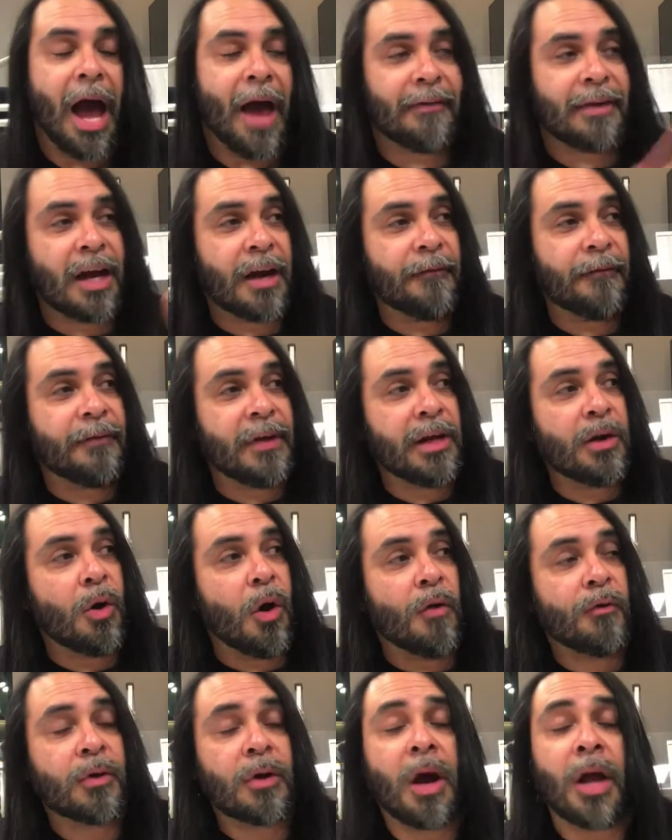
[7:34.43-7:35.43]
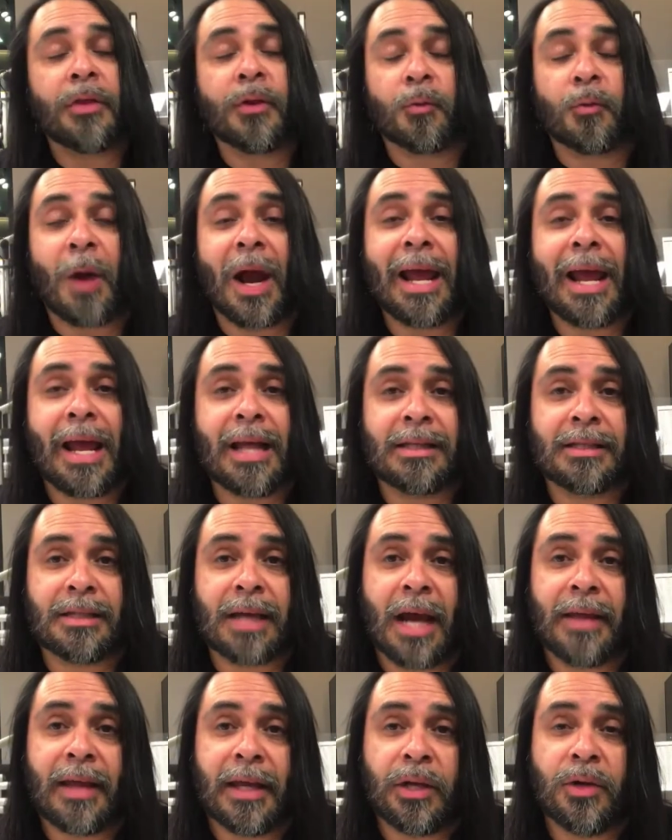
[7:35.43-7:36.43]
I've got a video over on the right-hand
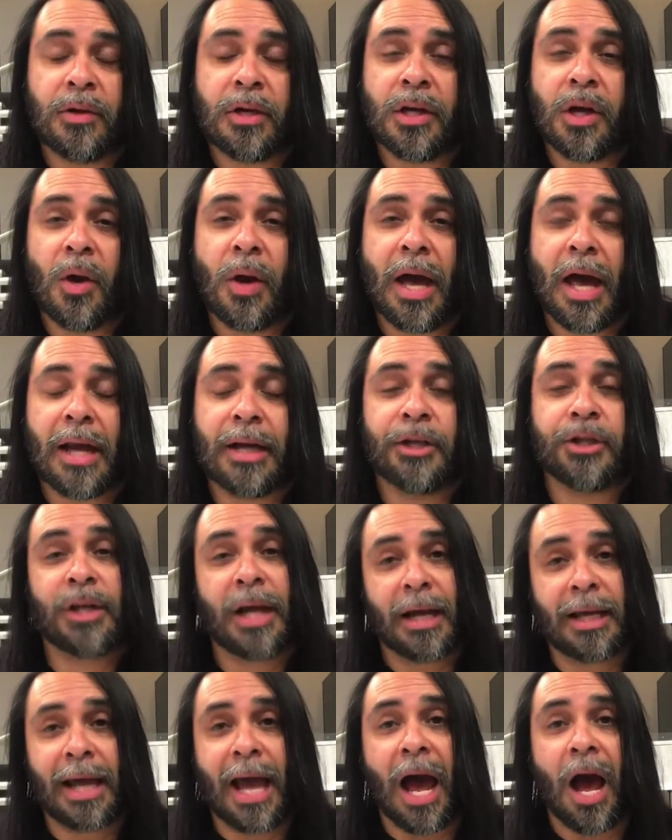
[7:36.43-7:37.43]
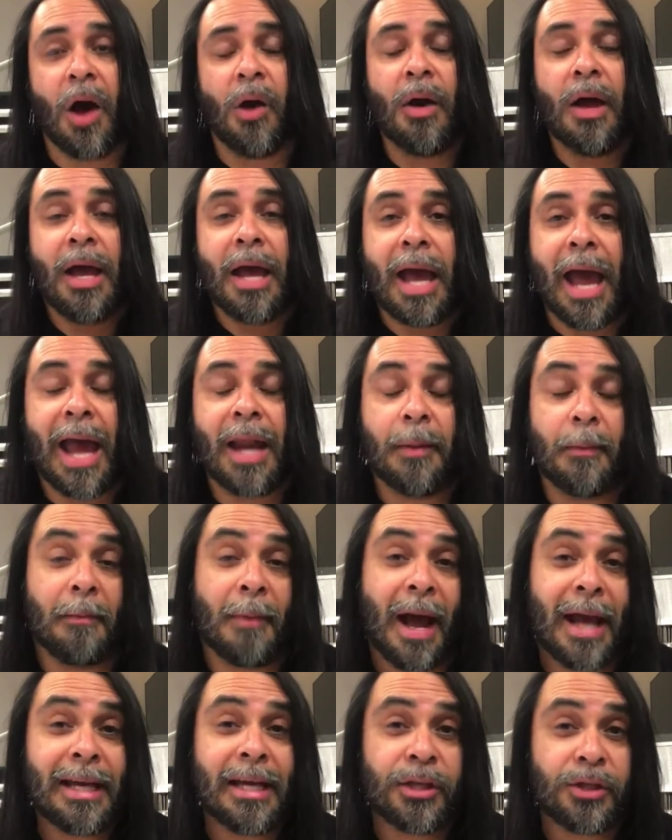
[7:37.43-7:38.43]
side that you can go ahead and check out, and it
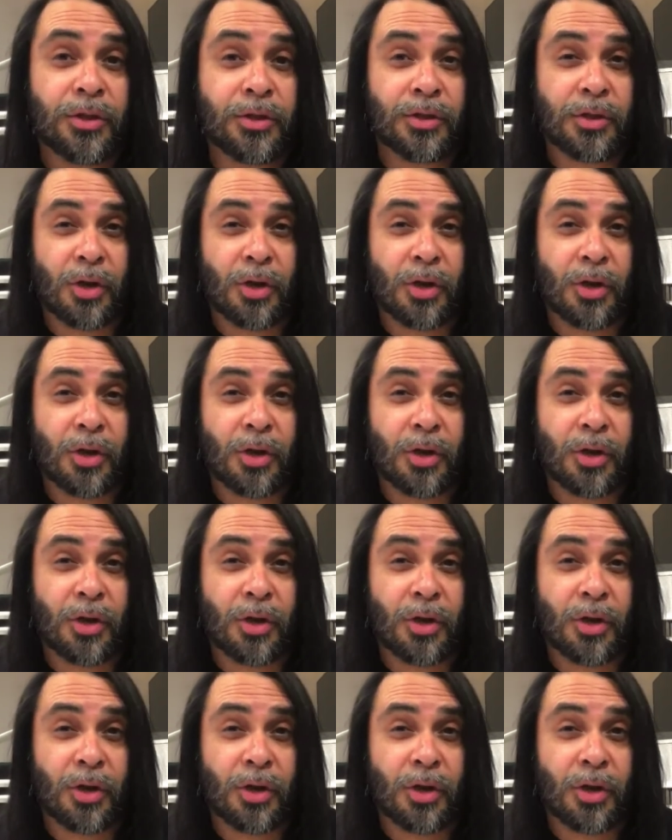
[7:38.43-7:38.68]
might get you